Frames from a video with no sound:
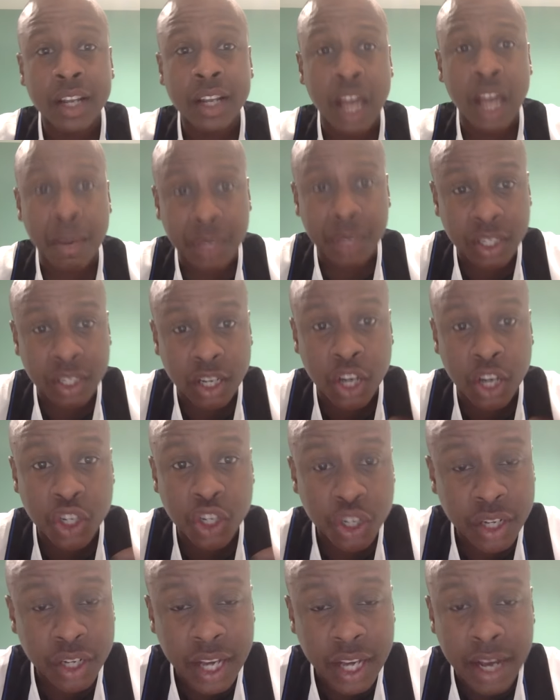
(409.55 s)
and how many I
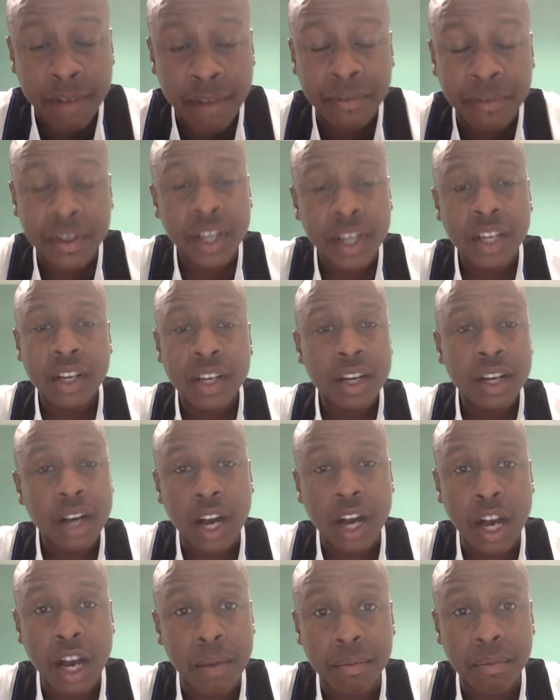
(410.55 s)
should
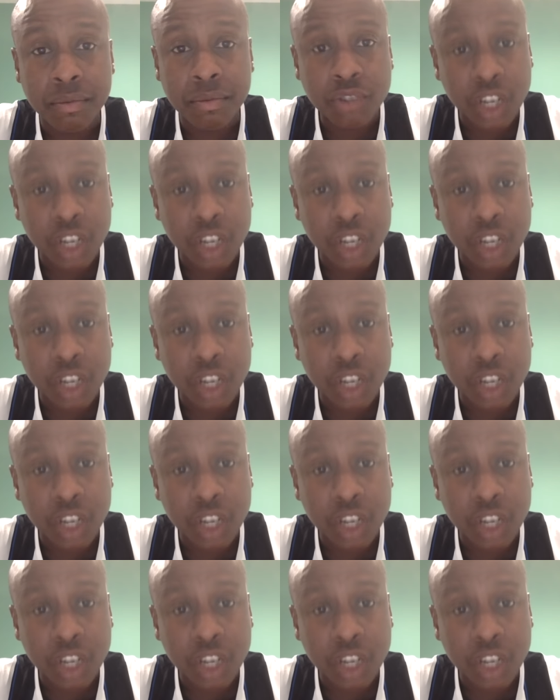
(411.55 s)
have.